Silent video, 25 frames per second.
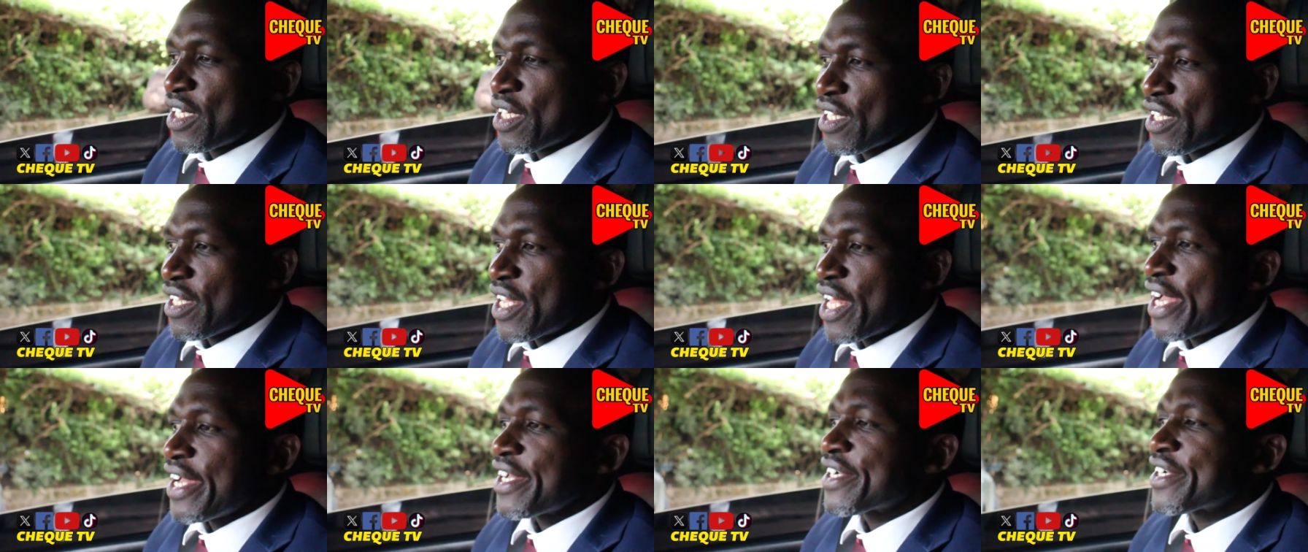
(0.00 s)

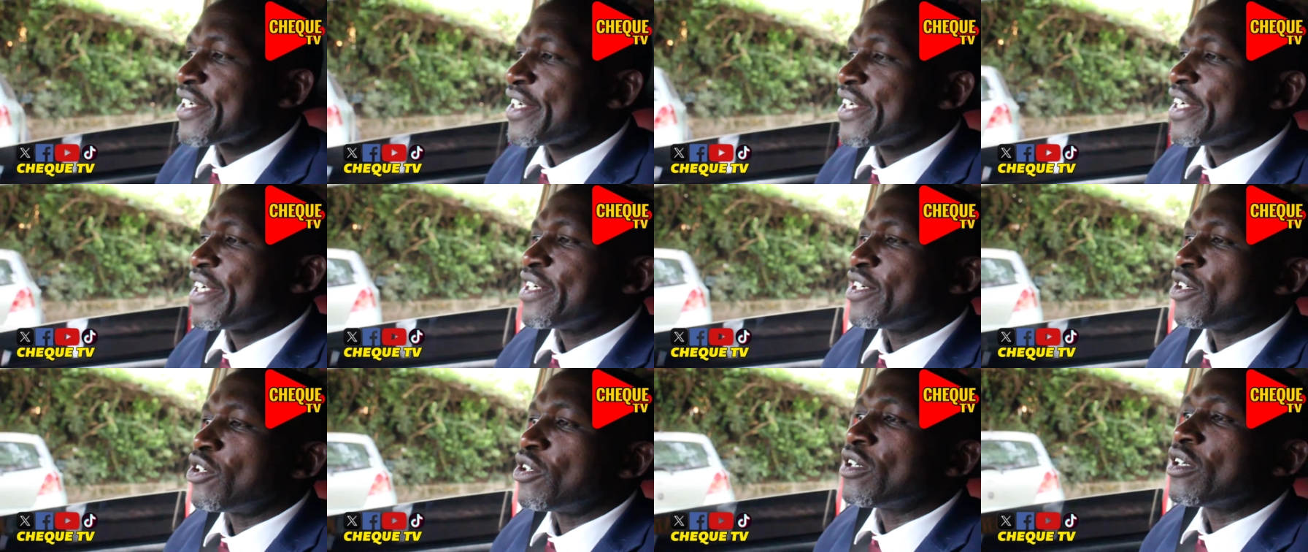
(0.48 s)
like
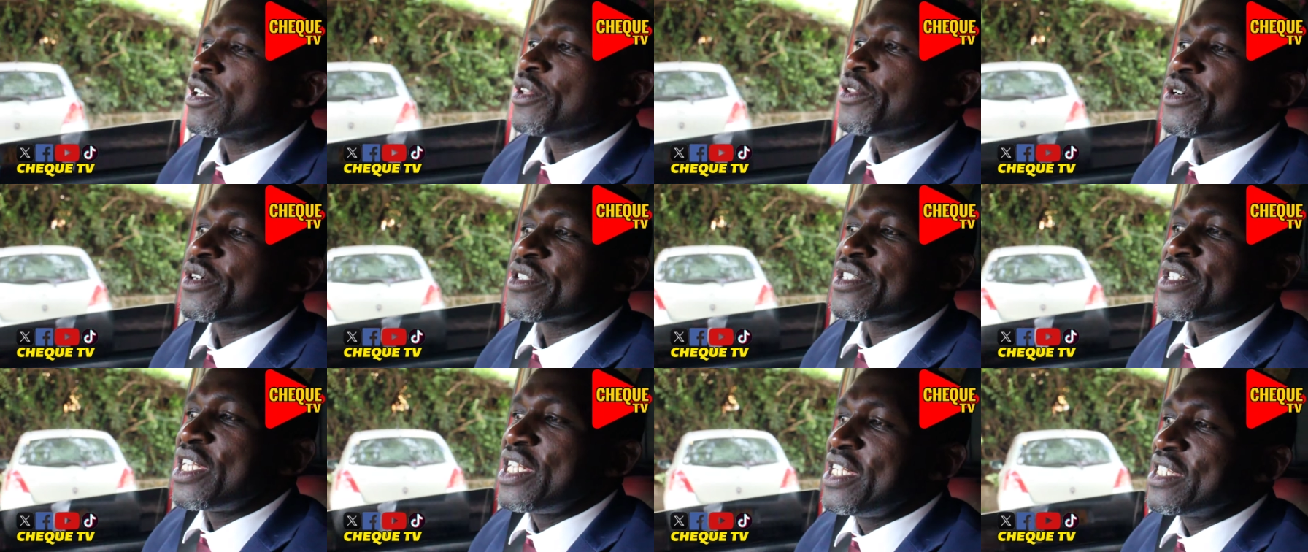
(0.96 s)
all
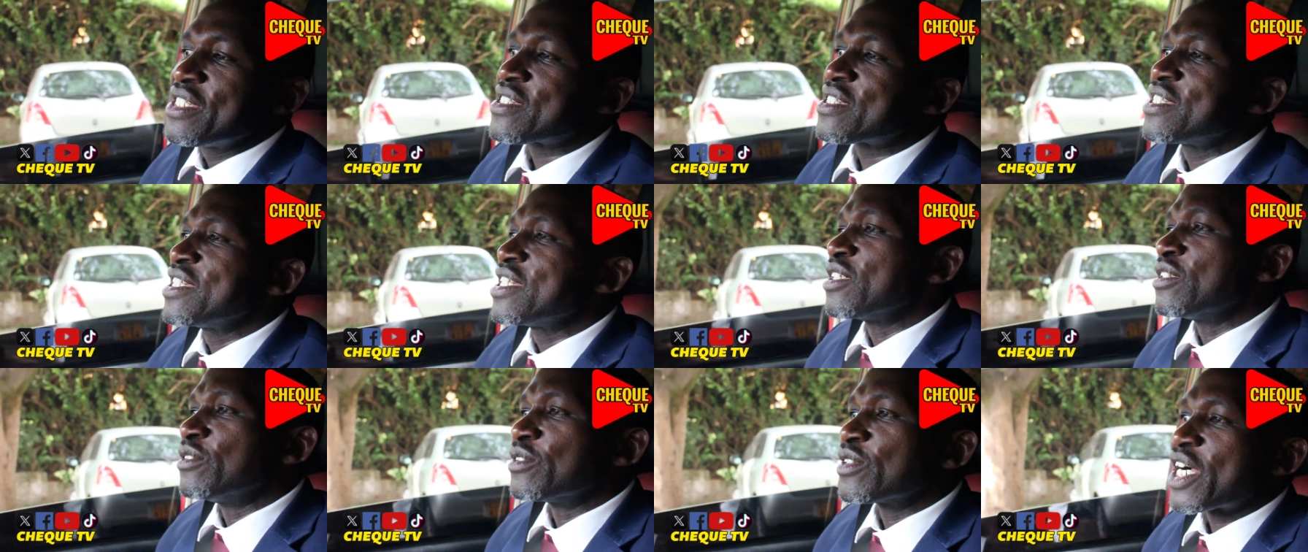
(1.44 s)
those
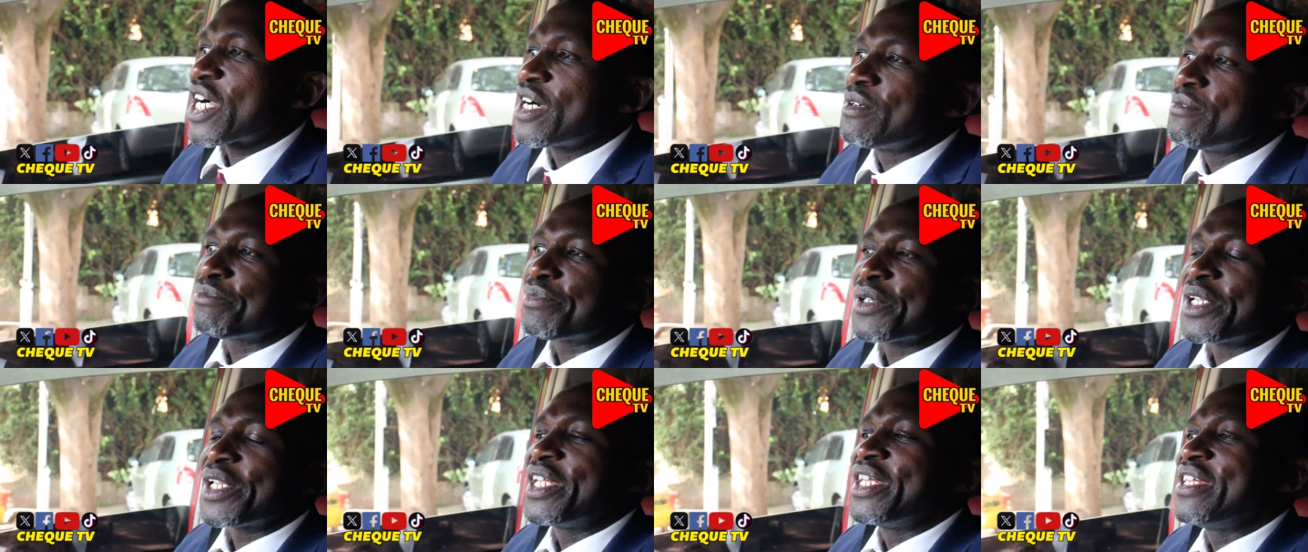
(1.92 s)
listing of
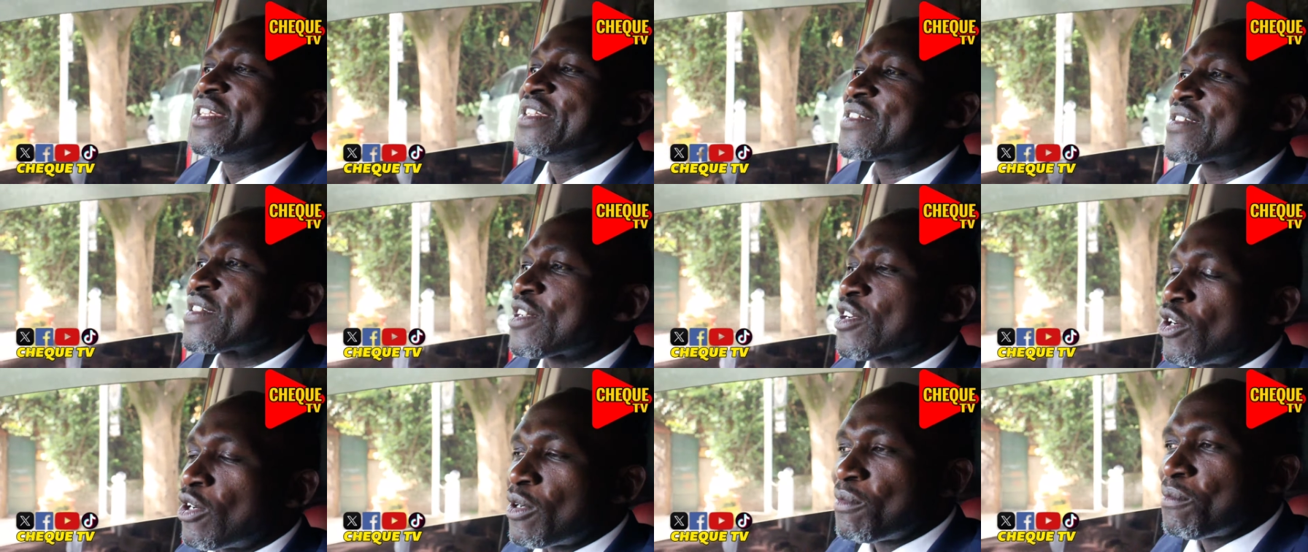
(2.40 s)
companies,
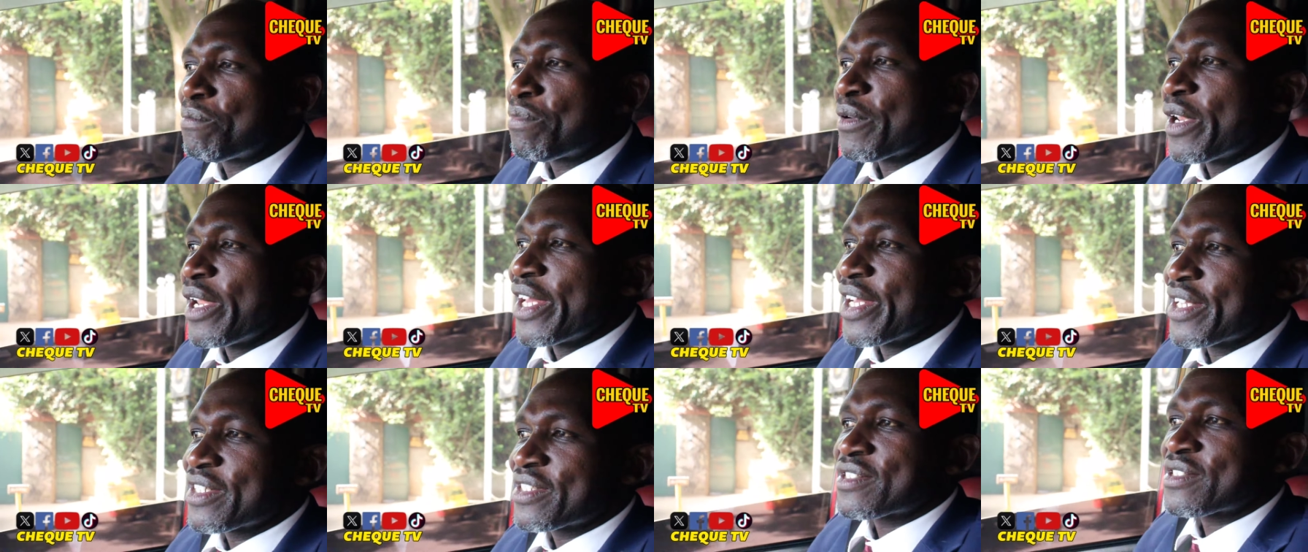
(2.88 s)

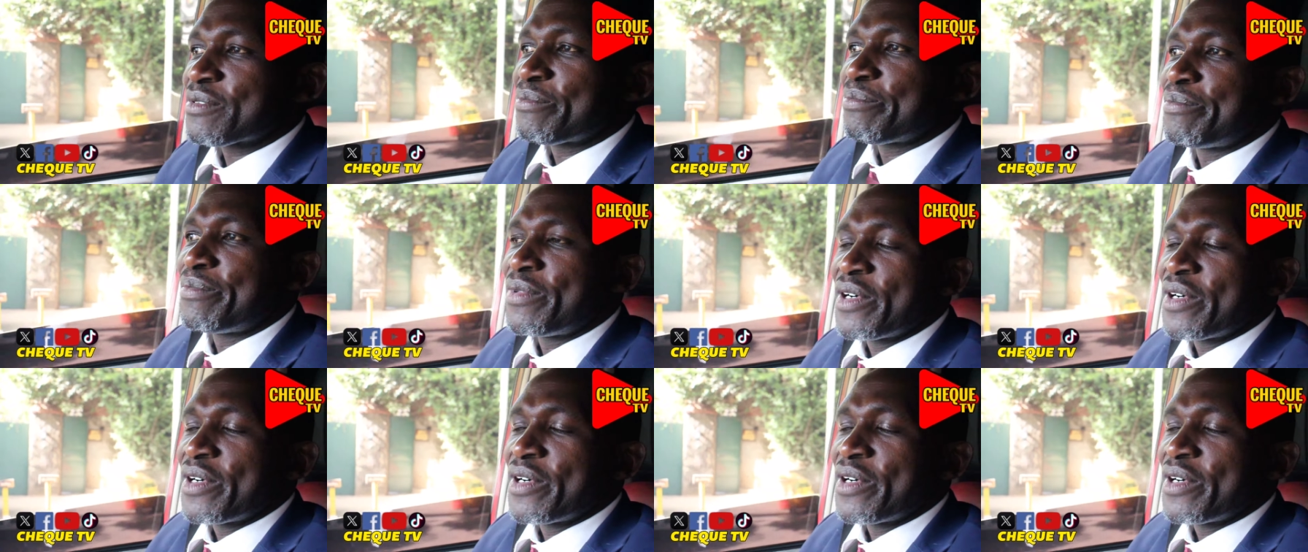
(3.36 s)
complex